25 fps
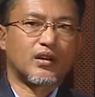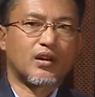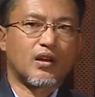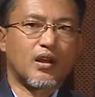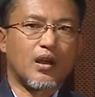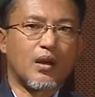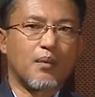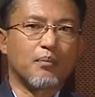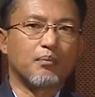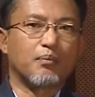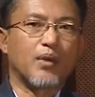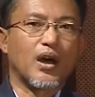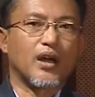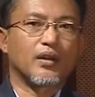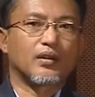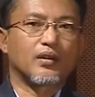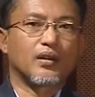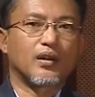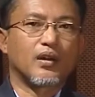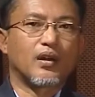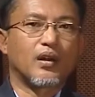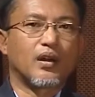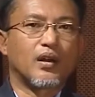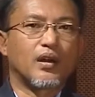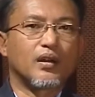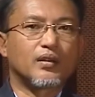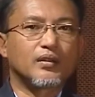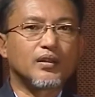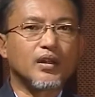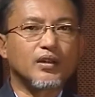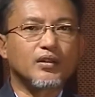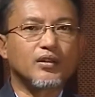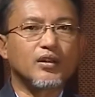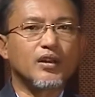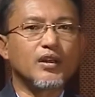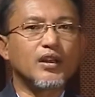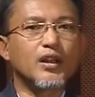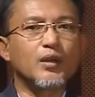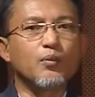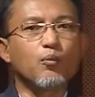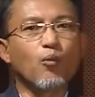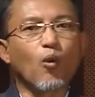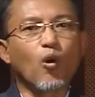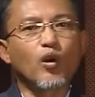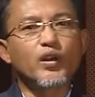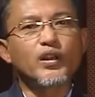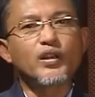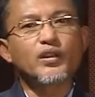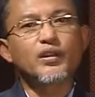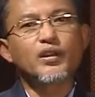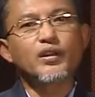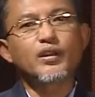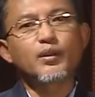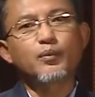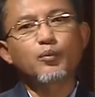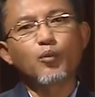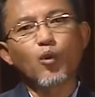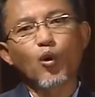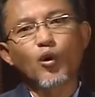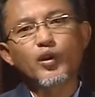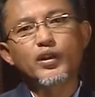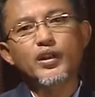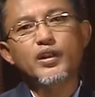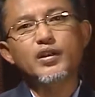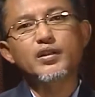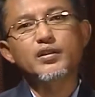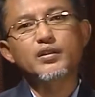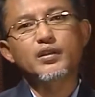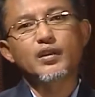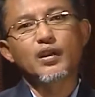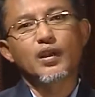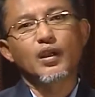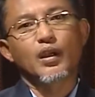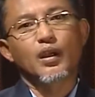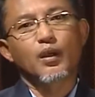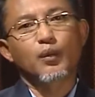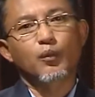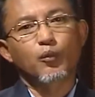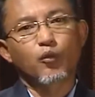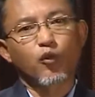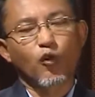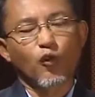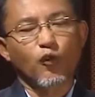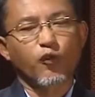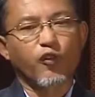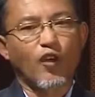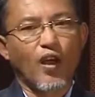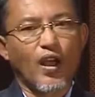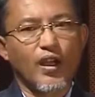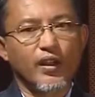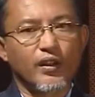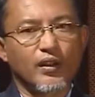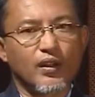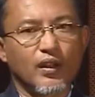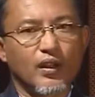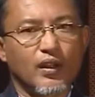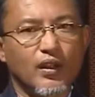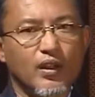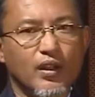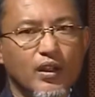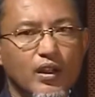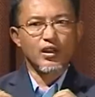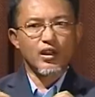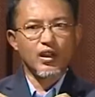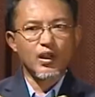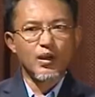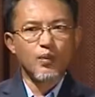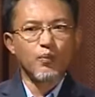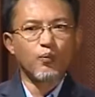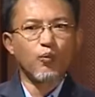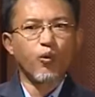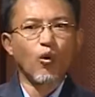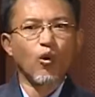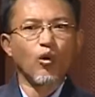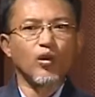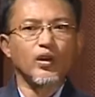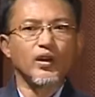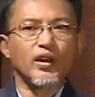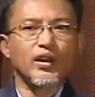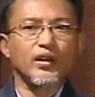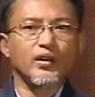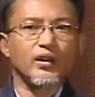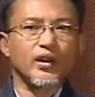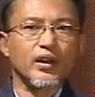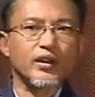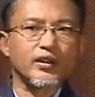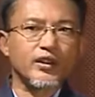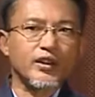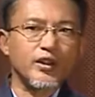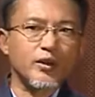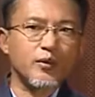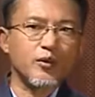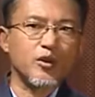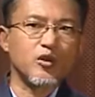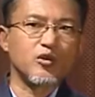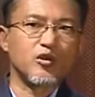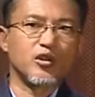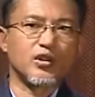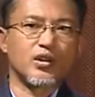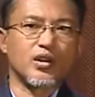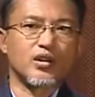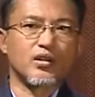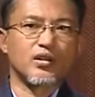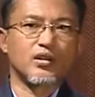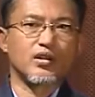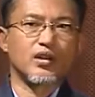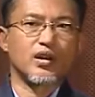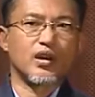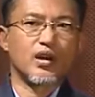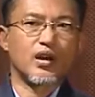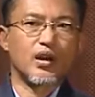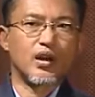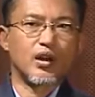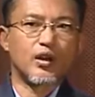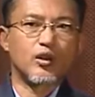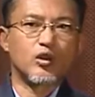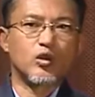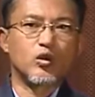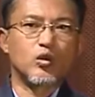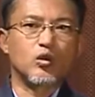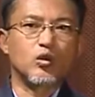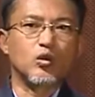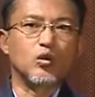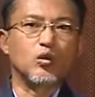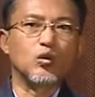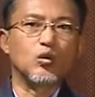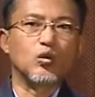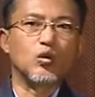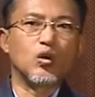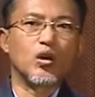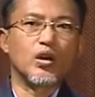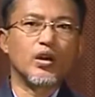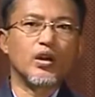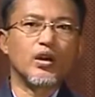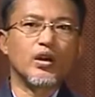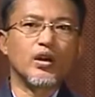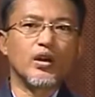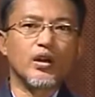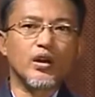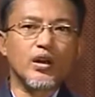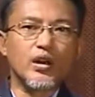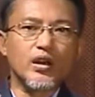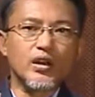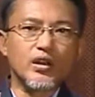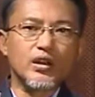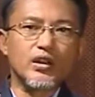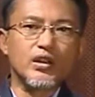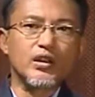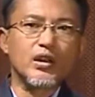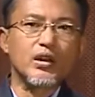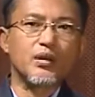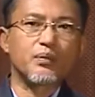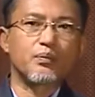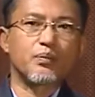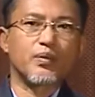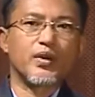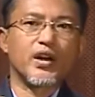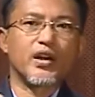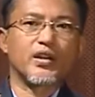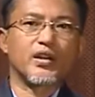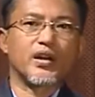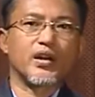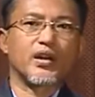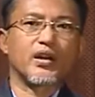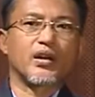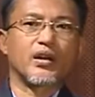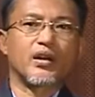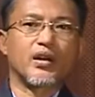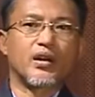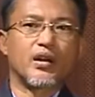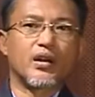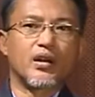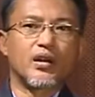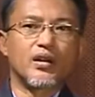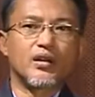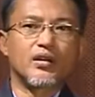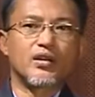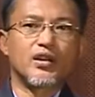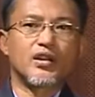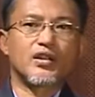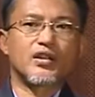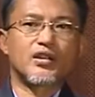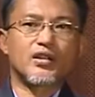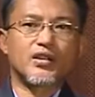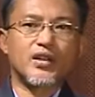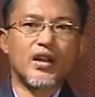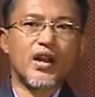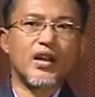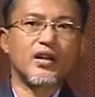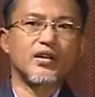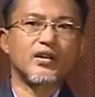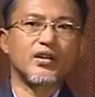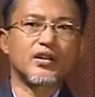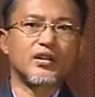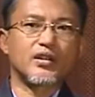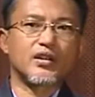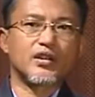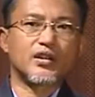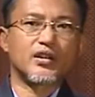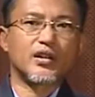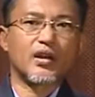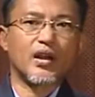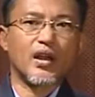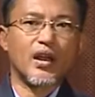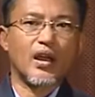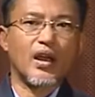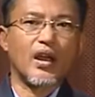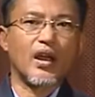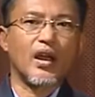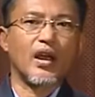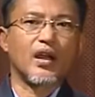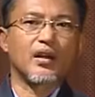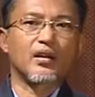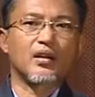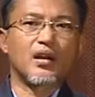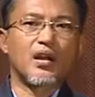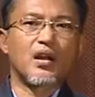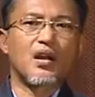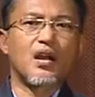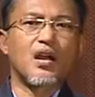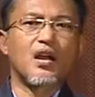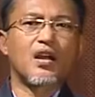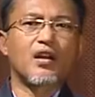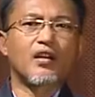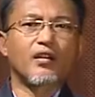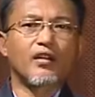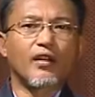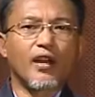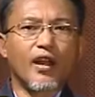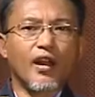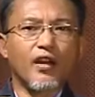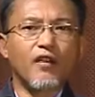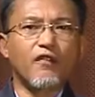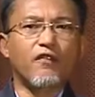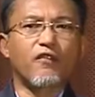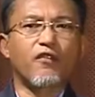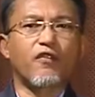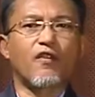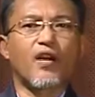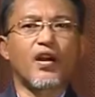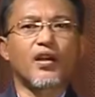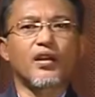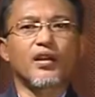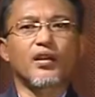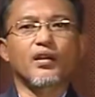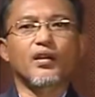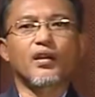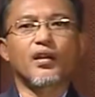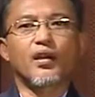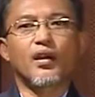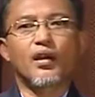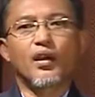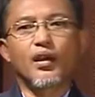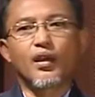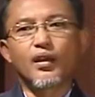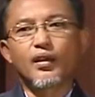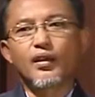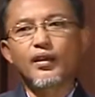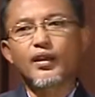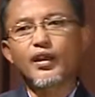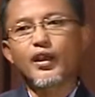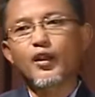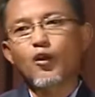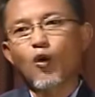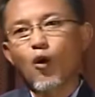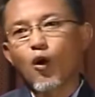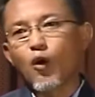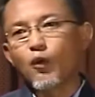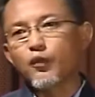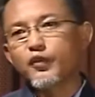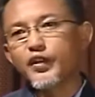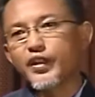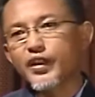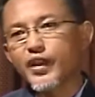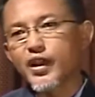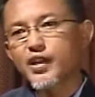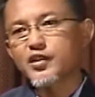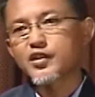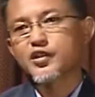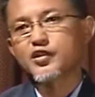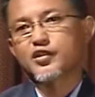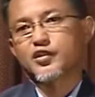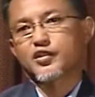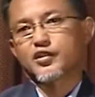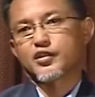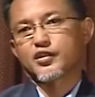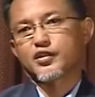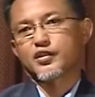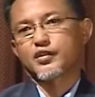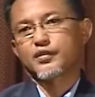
but the treaty monitoring bodies provide important contributions to interpreting the standards and clarifying legal obligations.